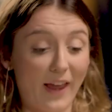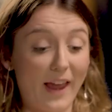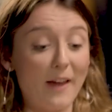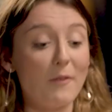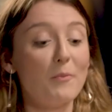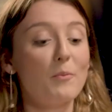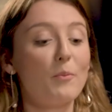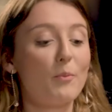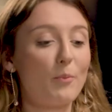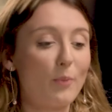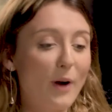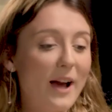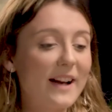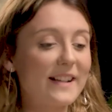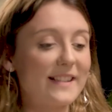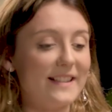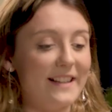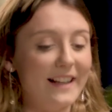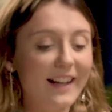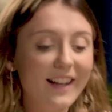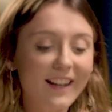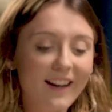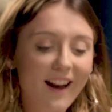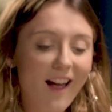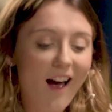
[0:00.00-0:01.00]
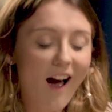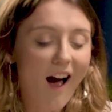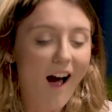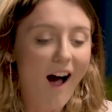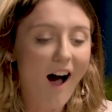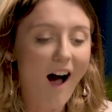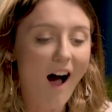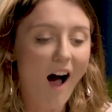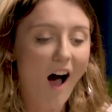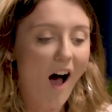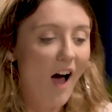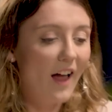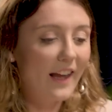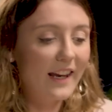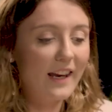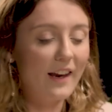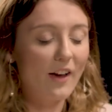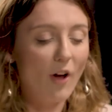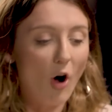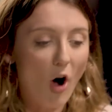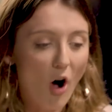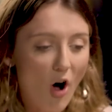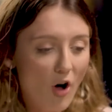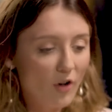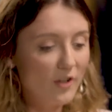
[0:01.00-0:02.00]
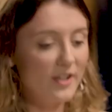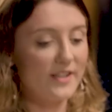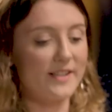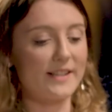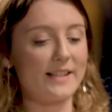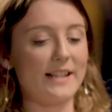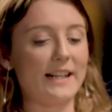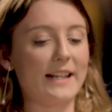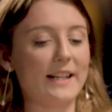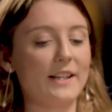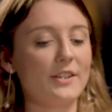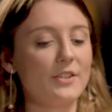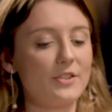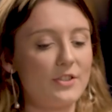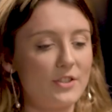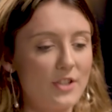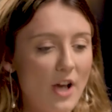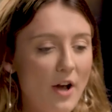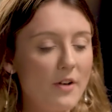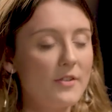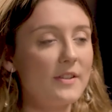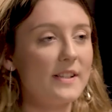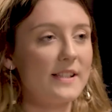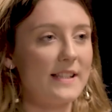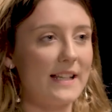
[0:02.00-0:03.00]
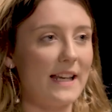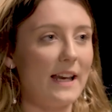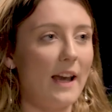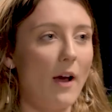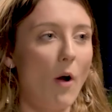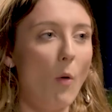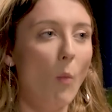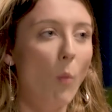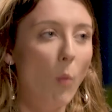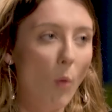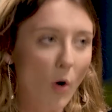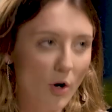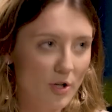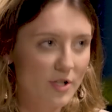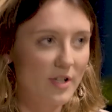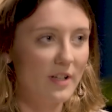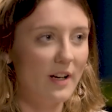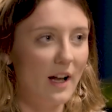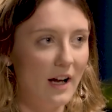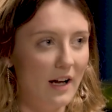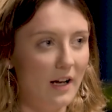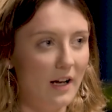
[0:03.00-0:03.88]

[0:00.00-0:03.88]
Okay, Brexit. I honestly don't see what on